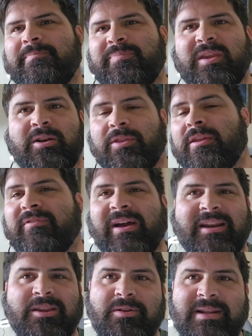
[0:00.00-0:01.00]
you know, they've got
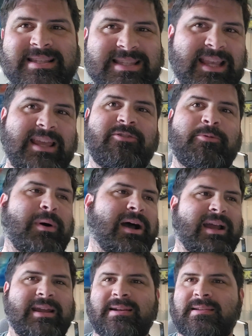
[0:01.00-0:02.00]
a unit safe
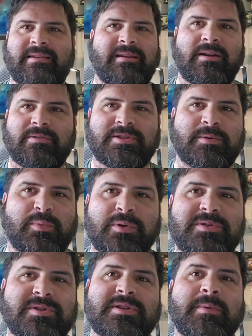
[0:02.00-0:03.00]
behind, you know, some
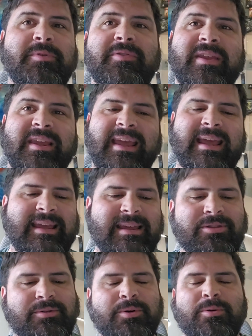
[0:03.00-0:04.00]
runes or something that you can't
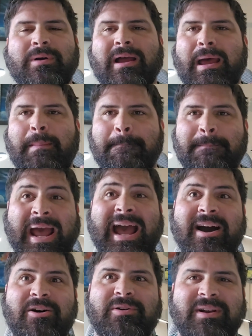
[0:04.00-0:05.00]
get through, and
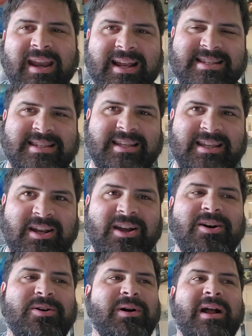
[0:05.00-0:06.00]
pow, next thing you
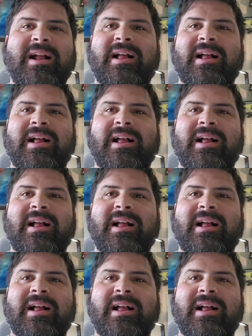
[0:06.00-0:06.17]
know,